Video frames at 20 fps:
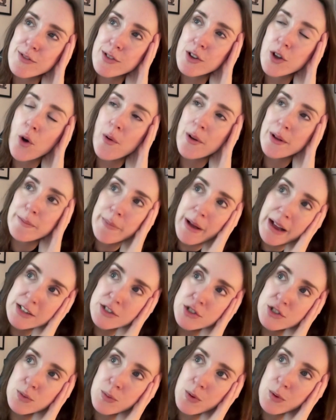going back
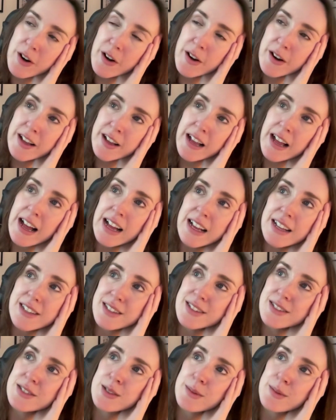to work
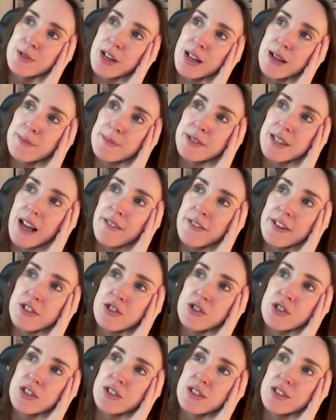and sometimes having
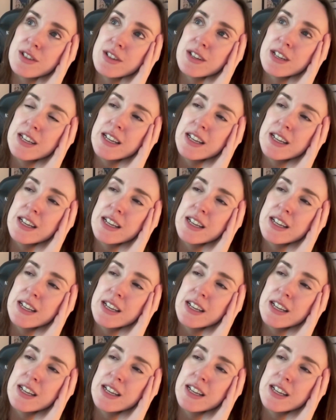to